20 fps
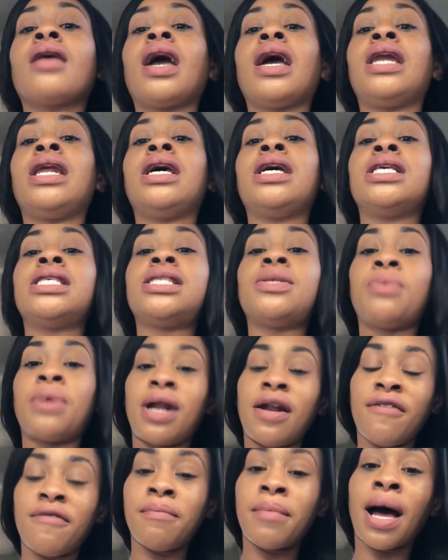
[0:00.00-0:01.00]
It is
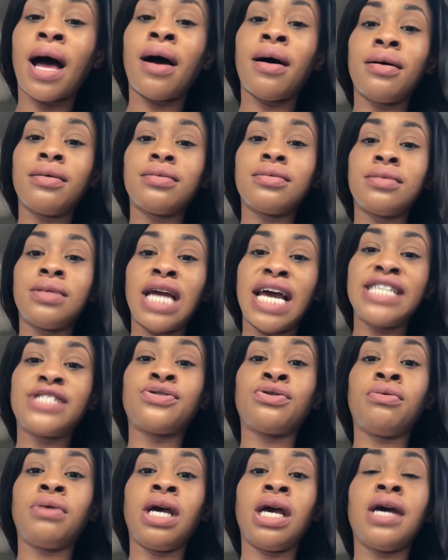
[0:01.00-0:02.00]
one of my
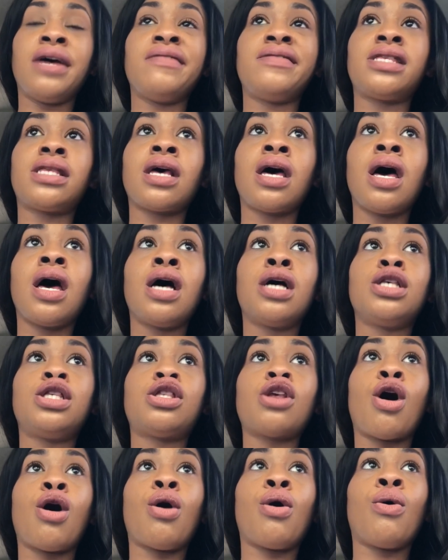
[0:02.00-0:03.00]
natural gifts.
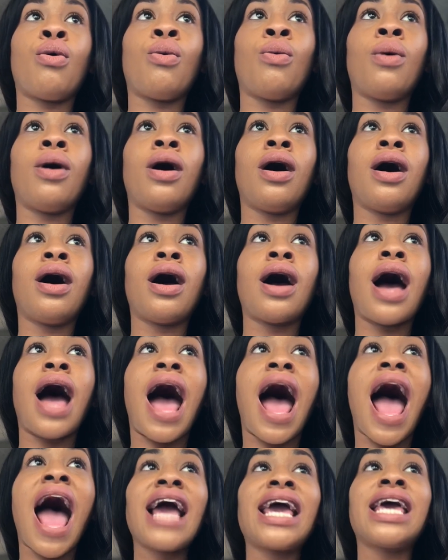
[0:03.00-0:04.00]
So
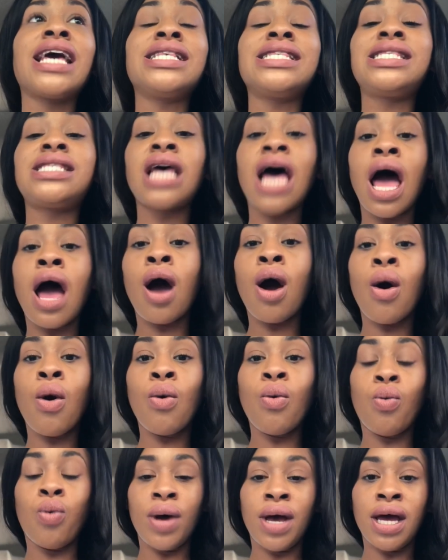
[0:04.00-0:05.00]
I can
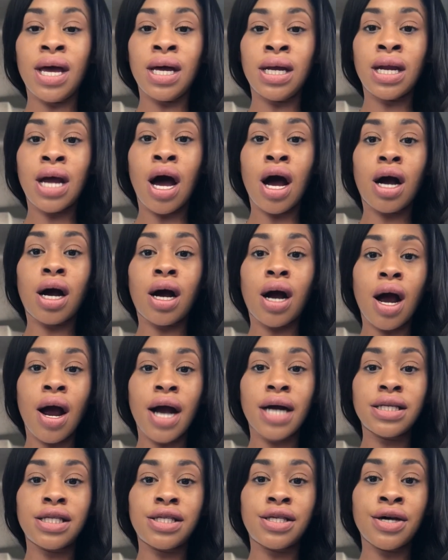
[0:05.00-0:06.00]
tell when a
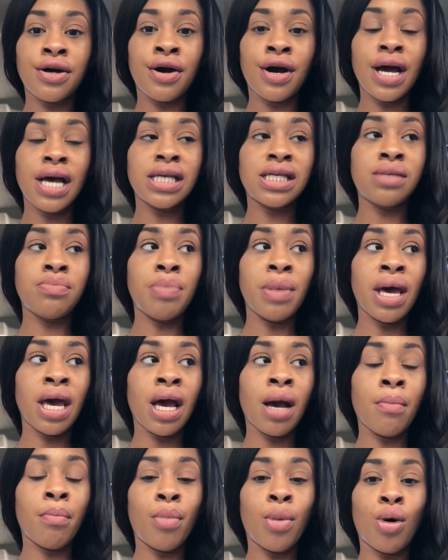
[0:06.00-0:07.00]
character is
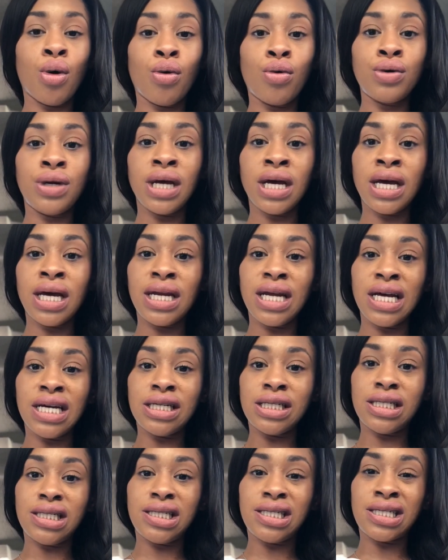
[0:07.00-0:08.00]
being molded
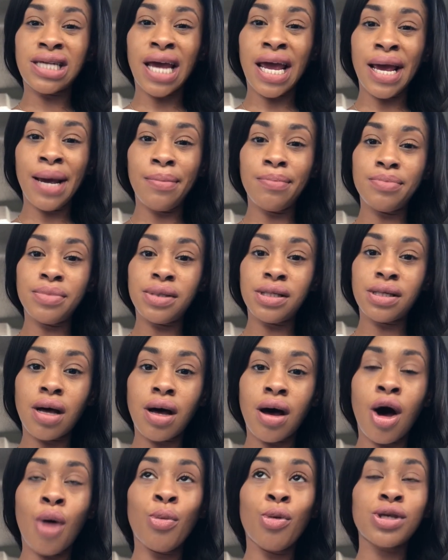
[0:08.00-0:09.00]
and shaped
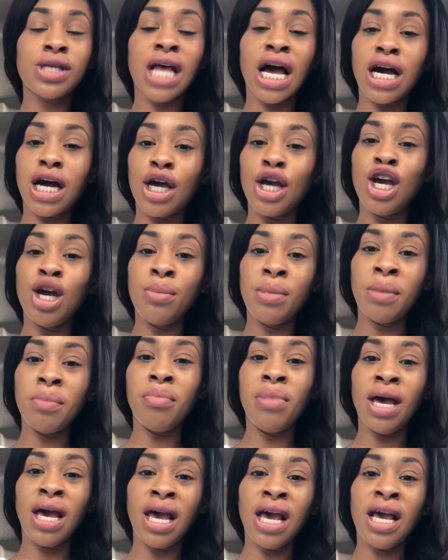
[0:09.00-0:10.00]
almost like a human
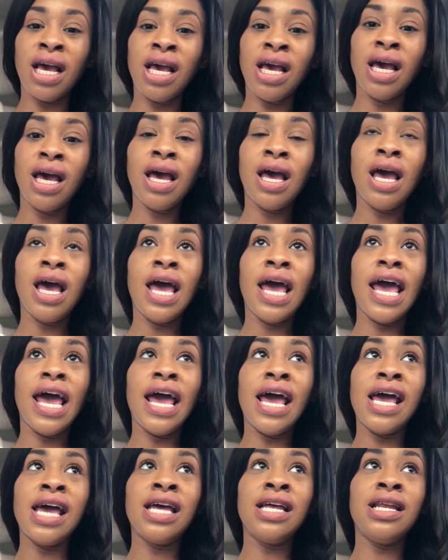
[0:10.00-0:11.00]
being,
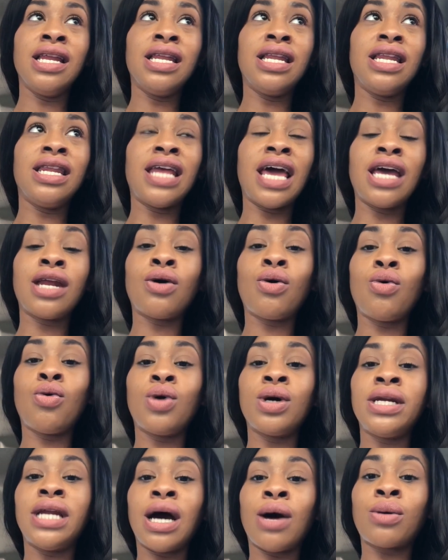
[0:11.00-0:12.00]
and later
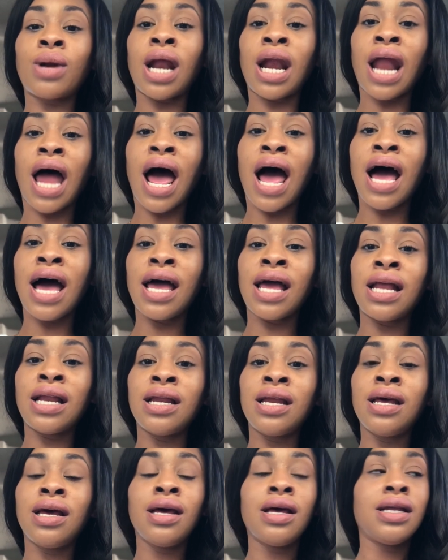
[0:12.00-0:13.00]
on down the
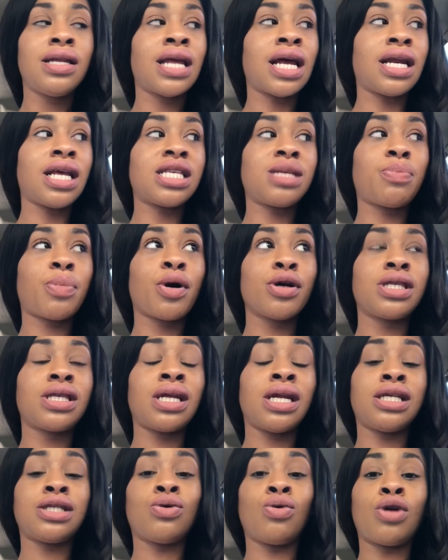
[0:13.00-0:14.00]
line that this
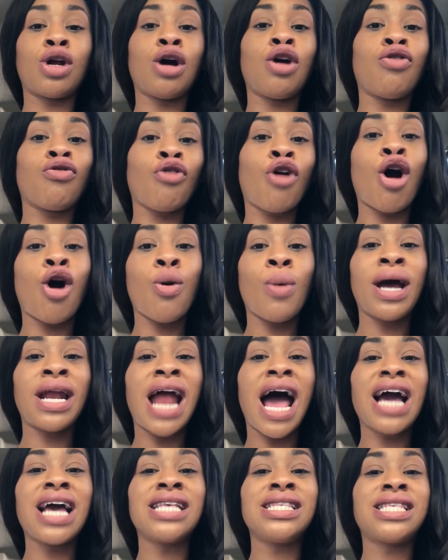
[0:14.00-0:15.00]
person is going to grow. And
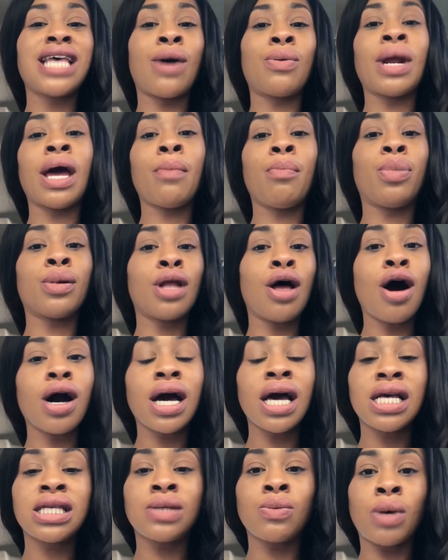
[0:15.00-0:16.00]
I can tell that
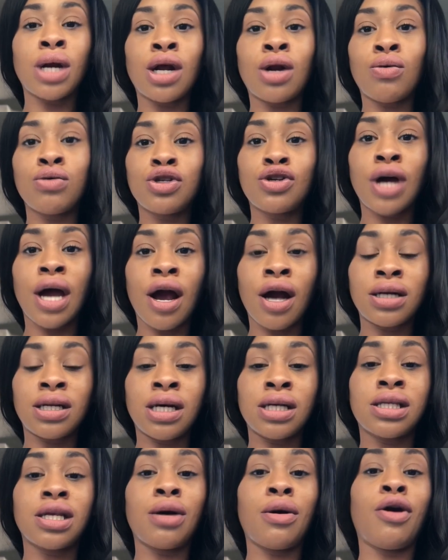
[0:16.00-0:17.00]
Blanca is one of those
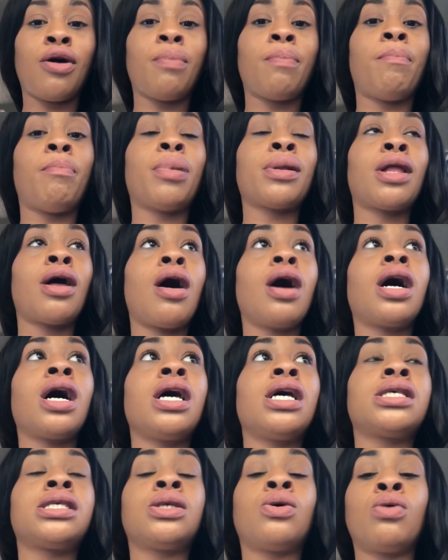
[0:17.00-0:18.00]
characters. Blanca
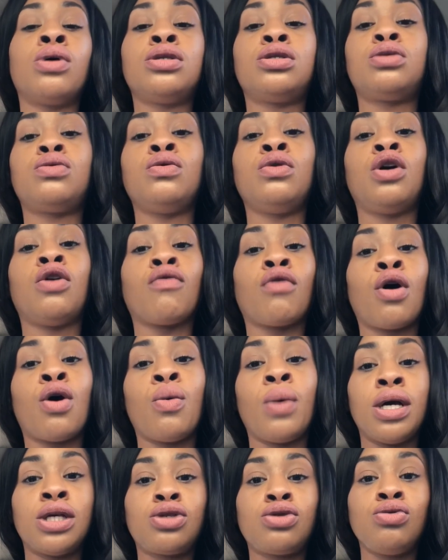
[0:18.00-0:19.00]
is going to
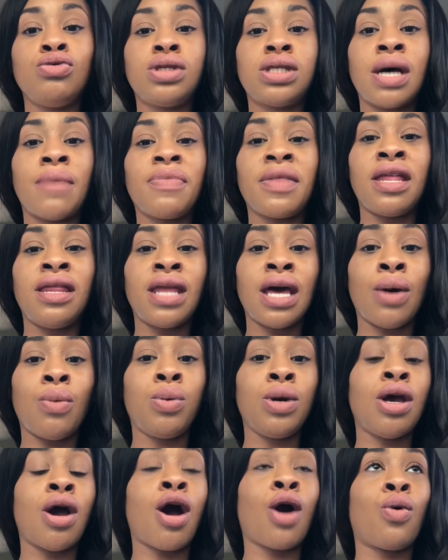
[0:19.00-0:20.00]
grow into something that
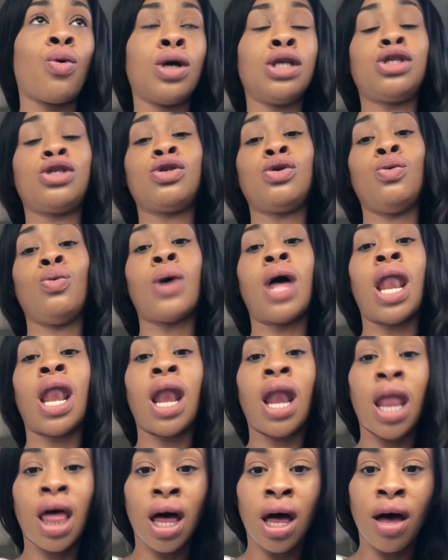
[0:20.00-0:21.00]
we are going to
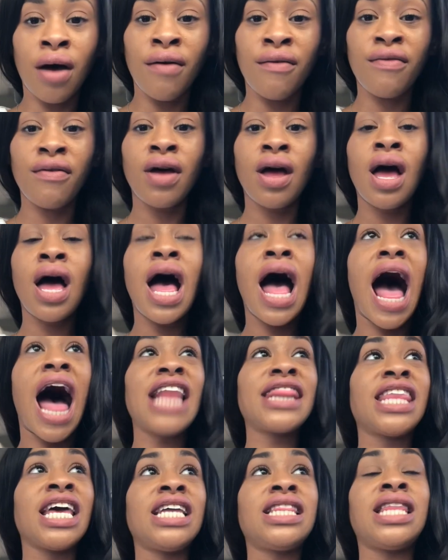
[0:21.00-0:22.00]
love. I
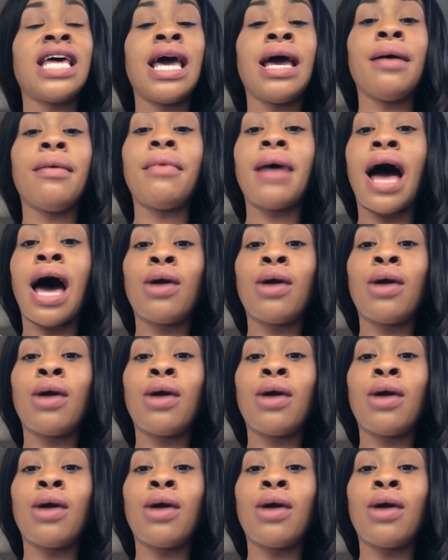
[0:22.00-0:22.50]
think it's